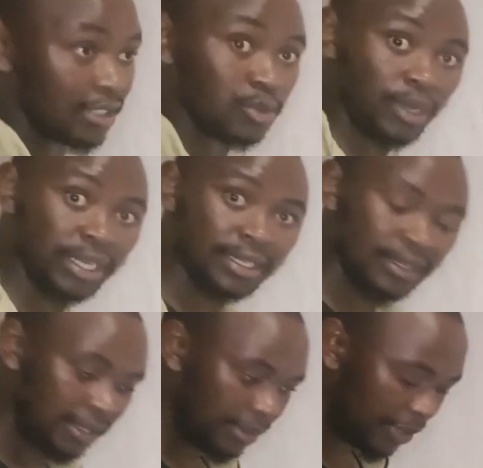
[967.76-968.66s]
this one,
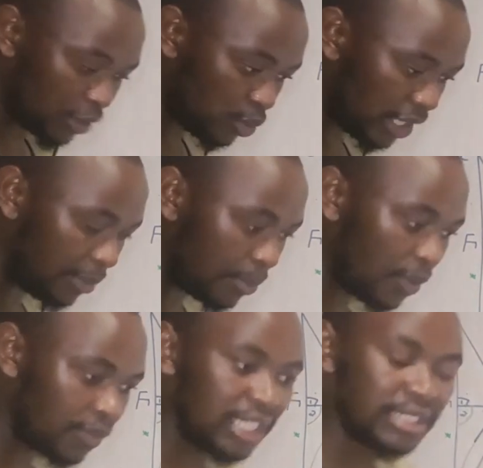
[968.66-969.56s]
but we can
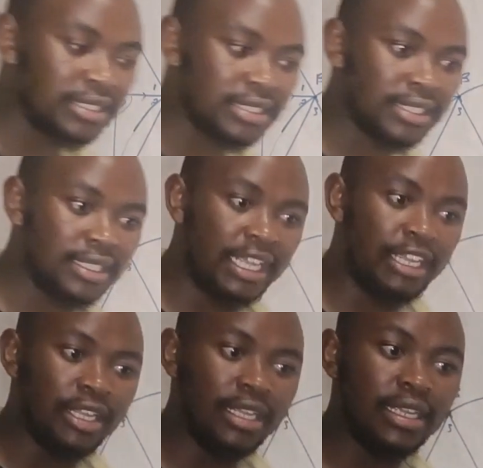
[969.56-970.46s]
prove that
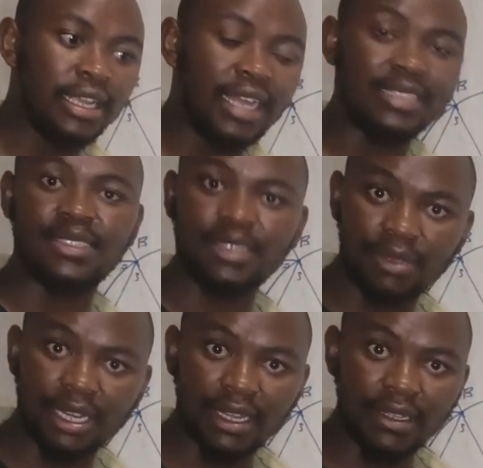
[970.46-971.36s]
they are
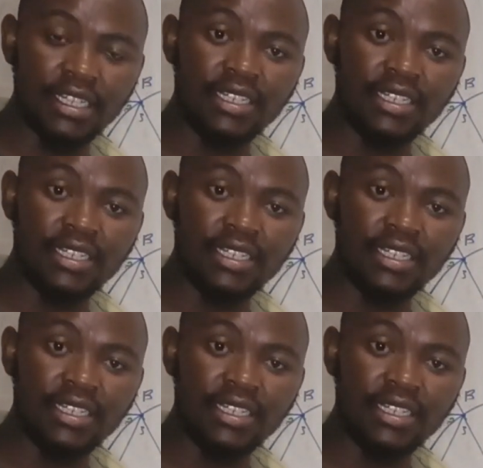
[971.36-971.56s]
similar.